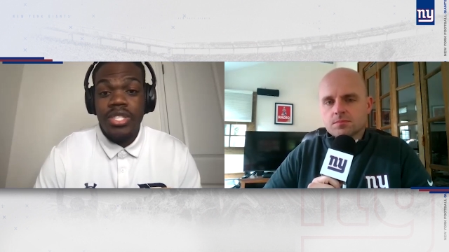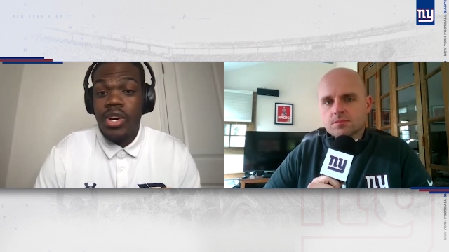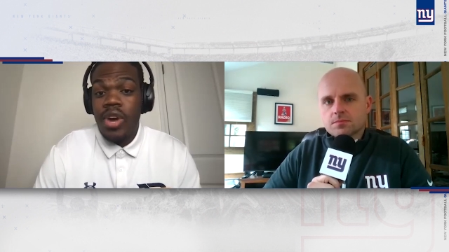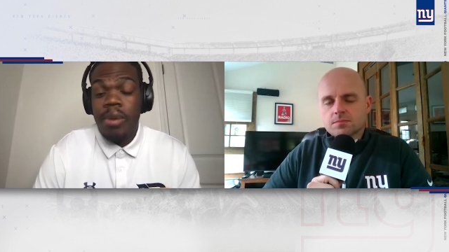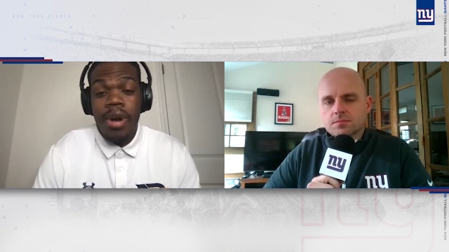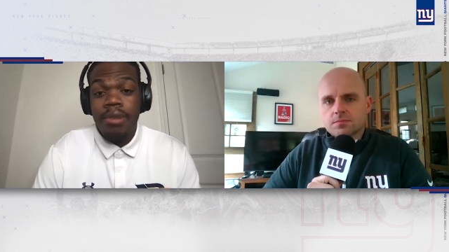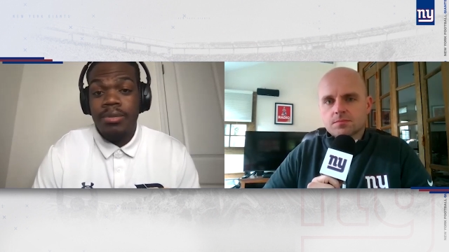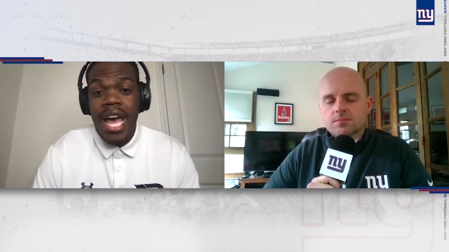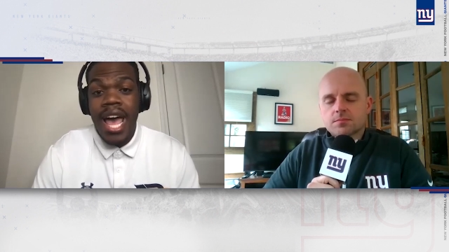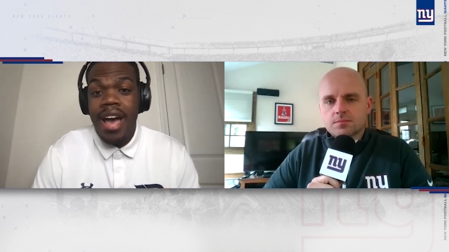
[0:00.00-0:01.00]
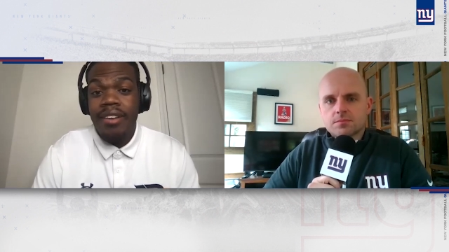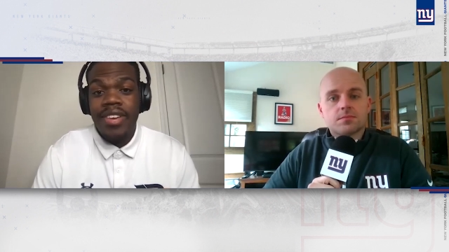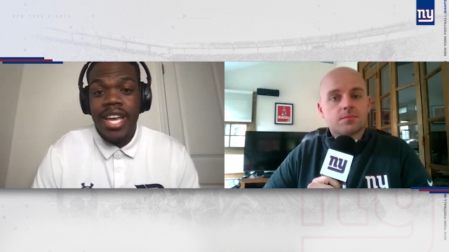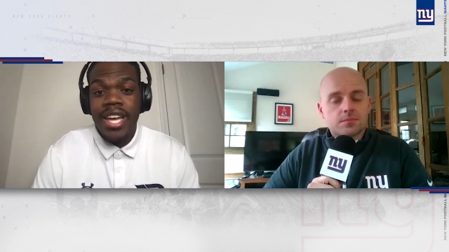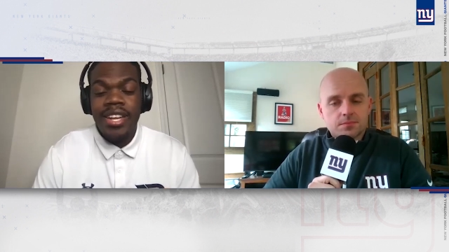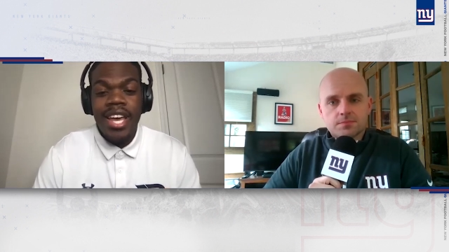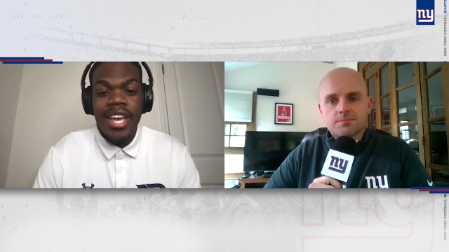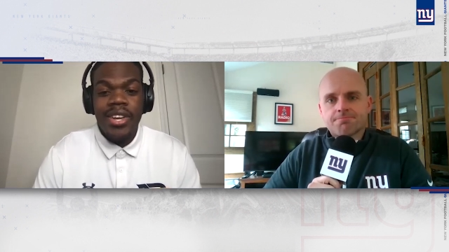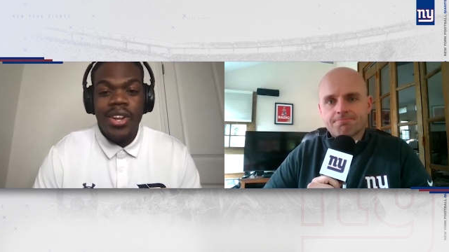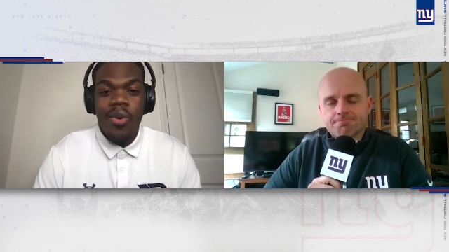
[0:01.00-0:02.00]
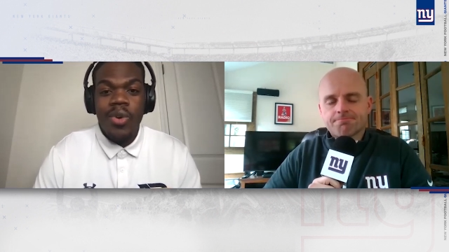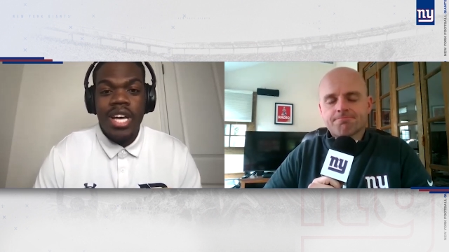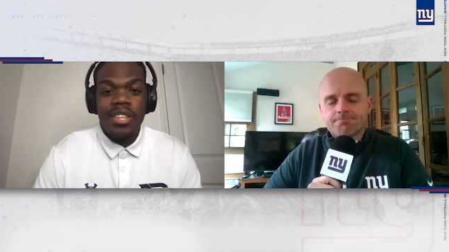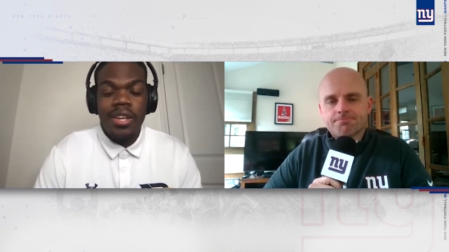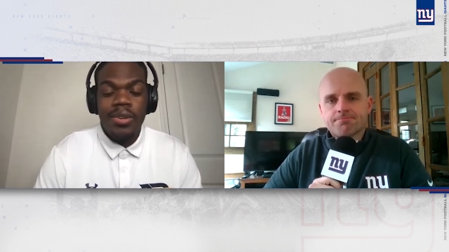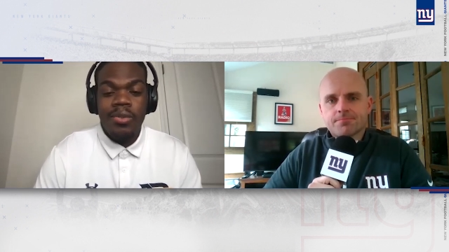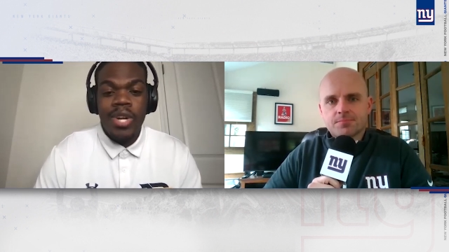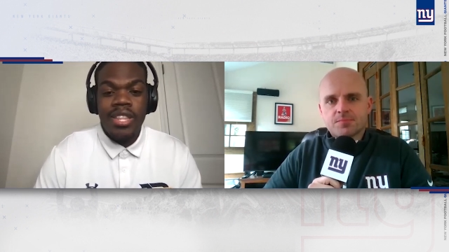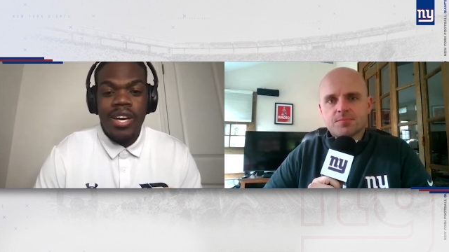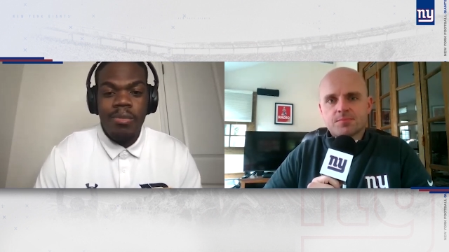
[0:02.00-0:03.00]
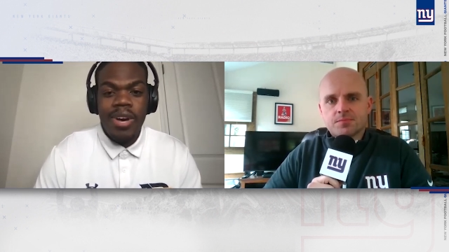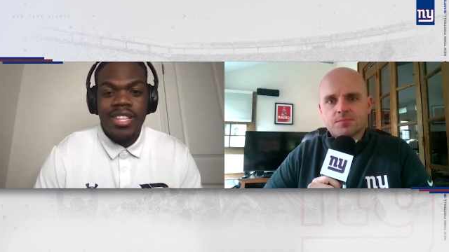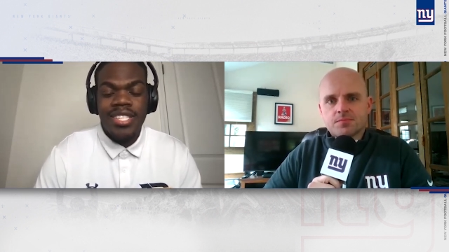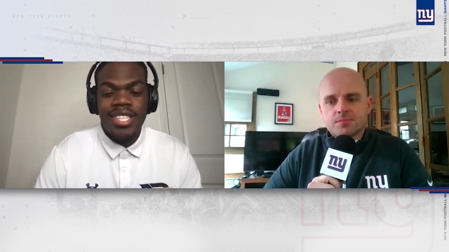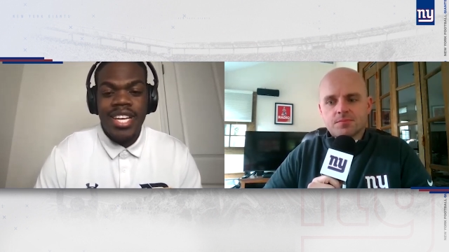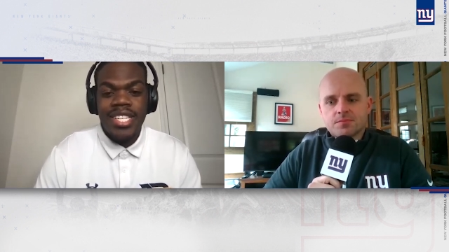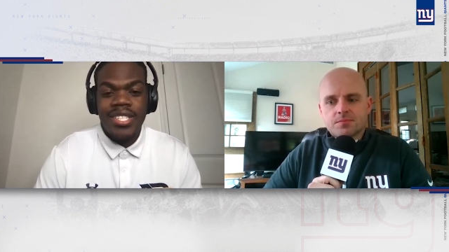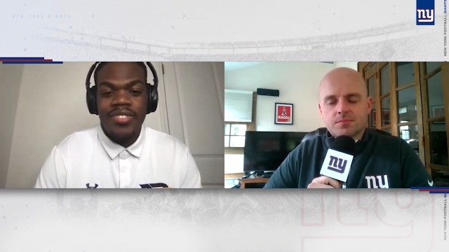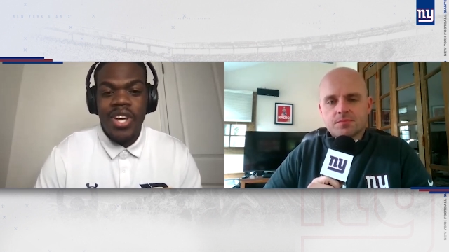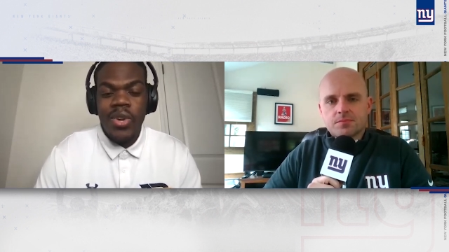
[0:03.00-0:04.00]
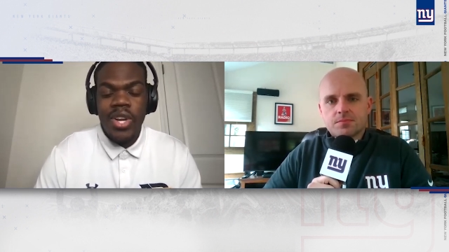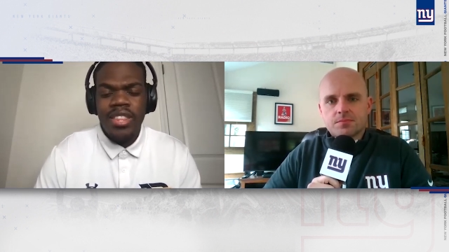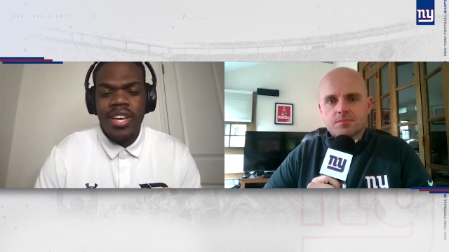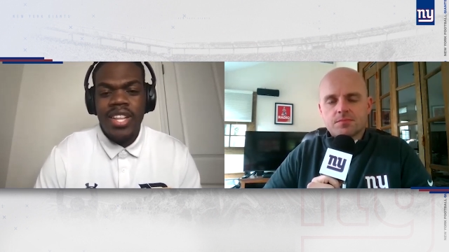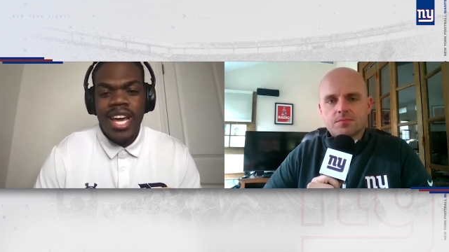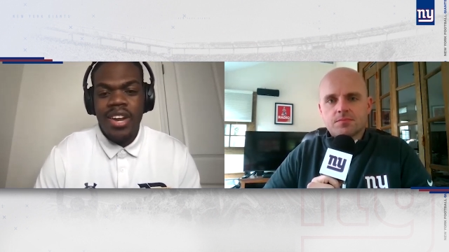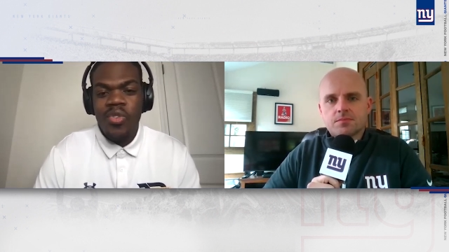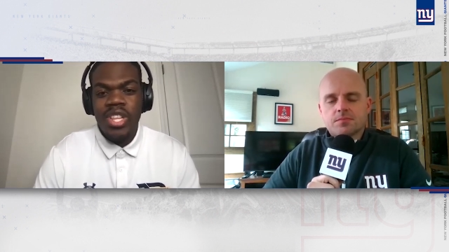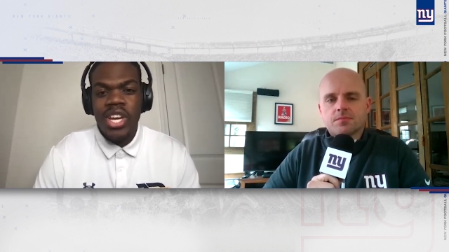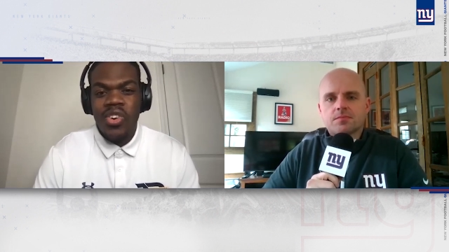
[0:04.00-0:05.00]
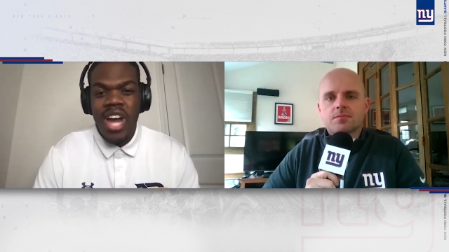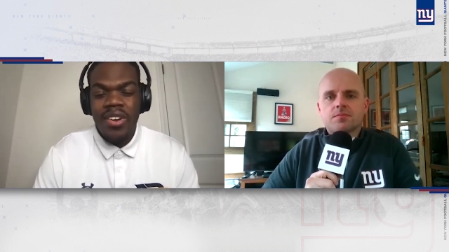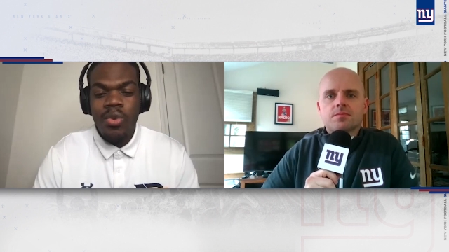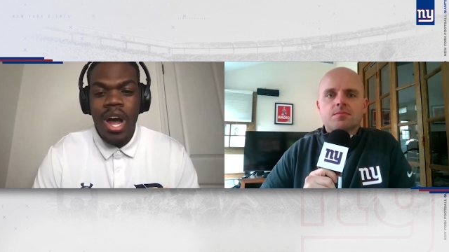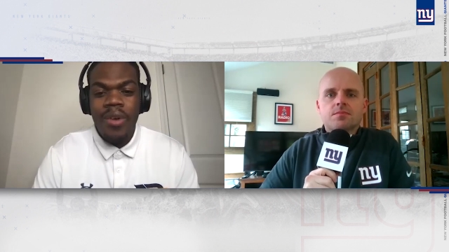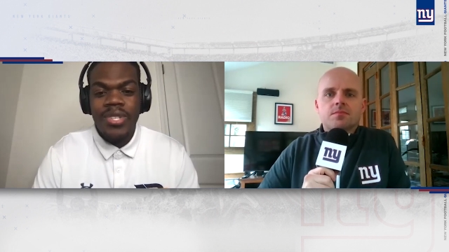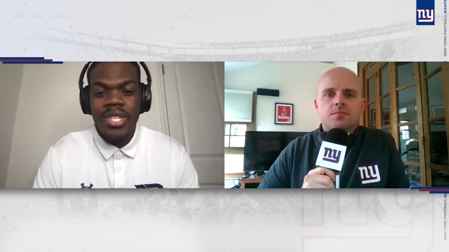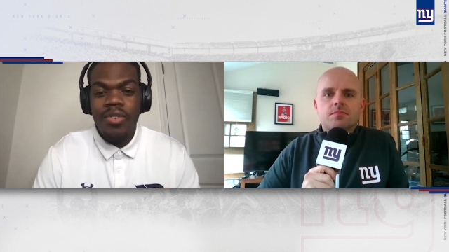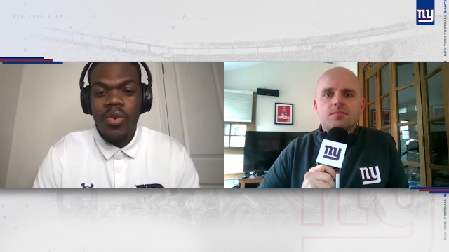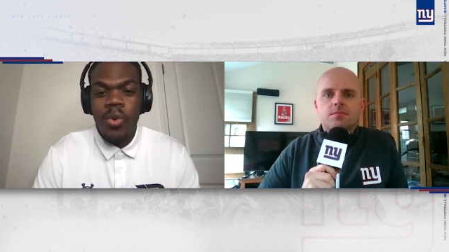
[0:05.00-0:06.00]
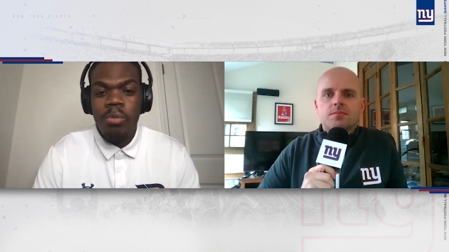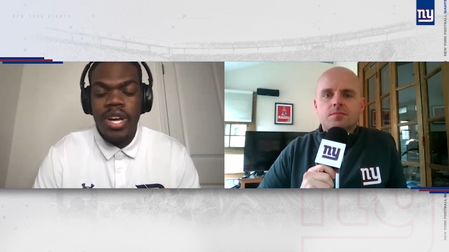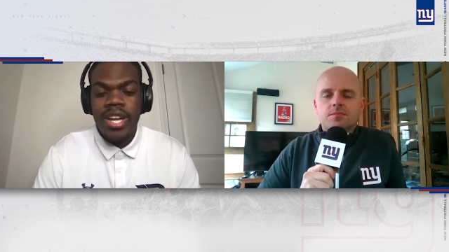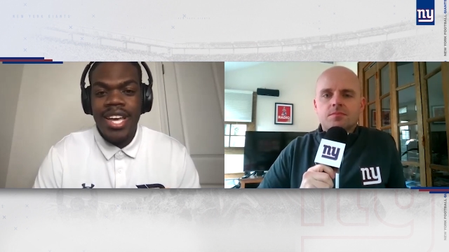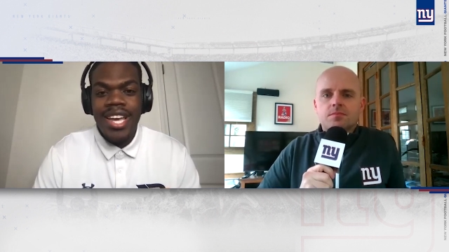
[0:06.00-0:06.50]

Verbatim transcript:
Speaker 1: it's a great problem to have. And, you know, when I thought when I thought about the selection of Toney, I thought they had a really crowded wide receiver room room, but